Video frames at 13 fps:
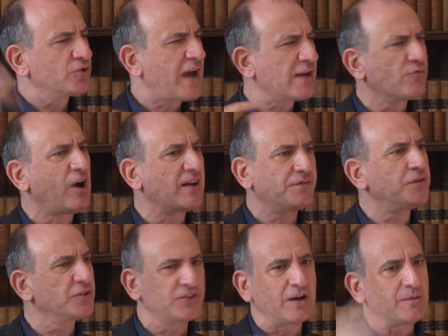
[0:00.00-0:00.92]
try and write
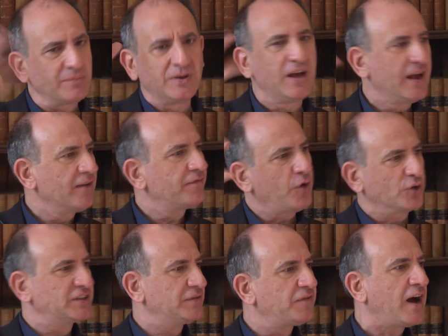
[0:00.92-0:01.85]
for some
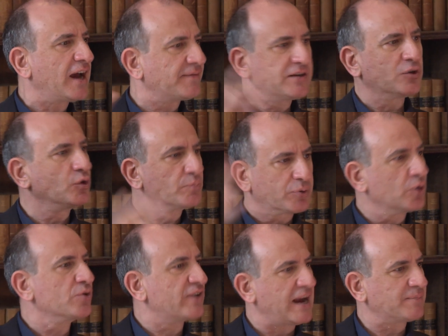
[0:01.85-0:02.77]
forty-five-year-old
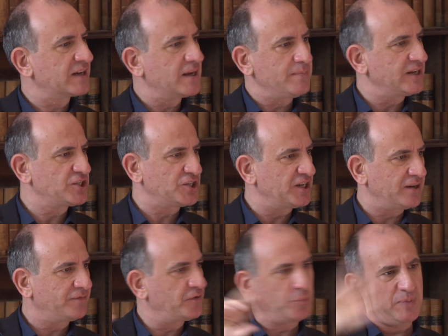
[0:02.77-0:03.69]
programme
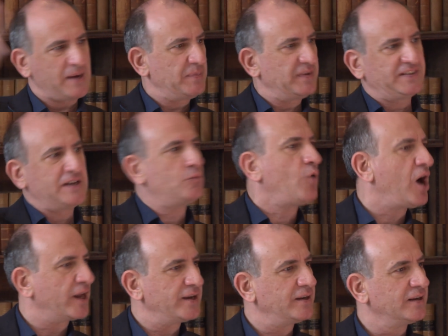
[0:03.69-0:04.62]
commissioner for B B C
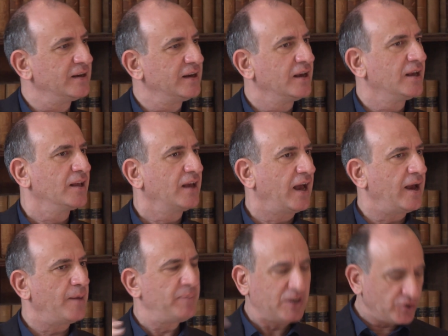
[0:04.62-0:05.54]
One,
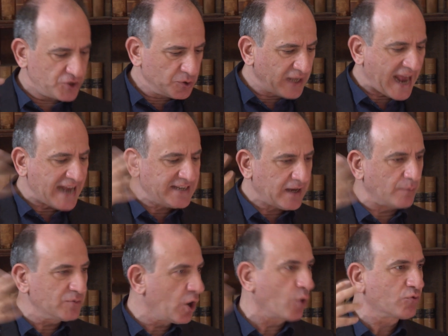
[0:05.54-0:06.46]
uh, because you'll end
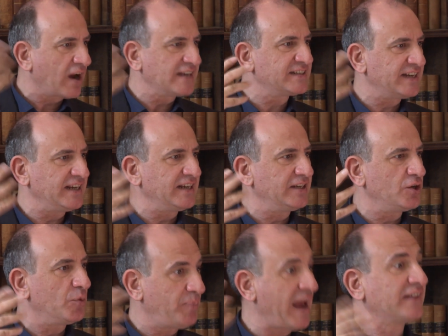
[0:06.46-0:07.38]
up not writing
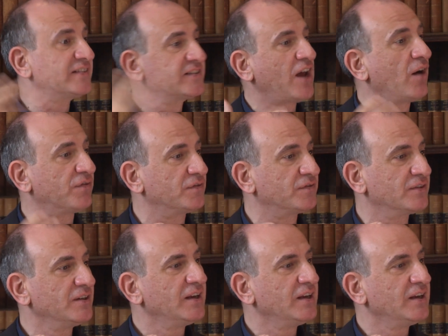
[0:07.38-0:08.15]
your best stuff.